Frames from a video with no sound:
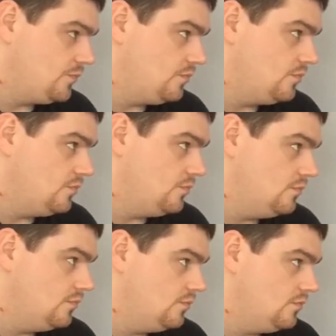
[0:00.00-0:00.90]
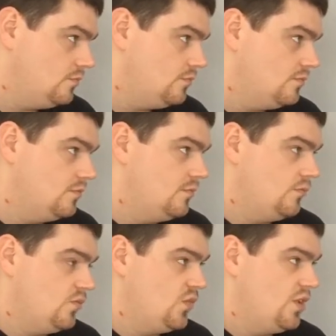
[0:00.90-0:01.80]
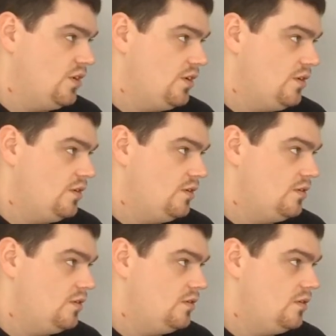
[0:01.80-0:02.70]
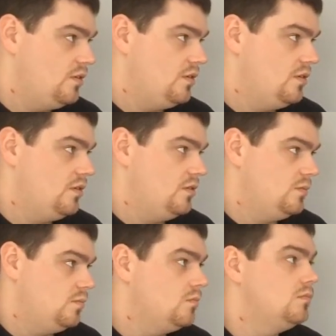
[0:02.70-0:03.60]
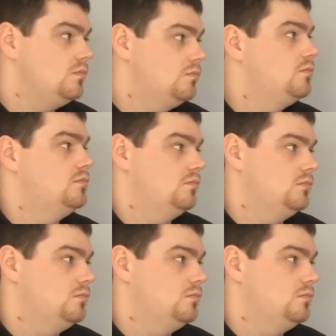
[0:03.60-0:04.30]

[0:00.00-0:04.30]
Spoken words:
(not speaking)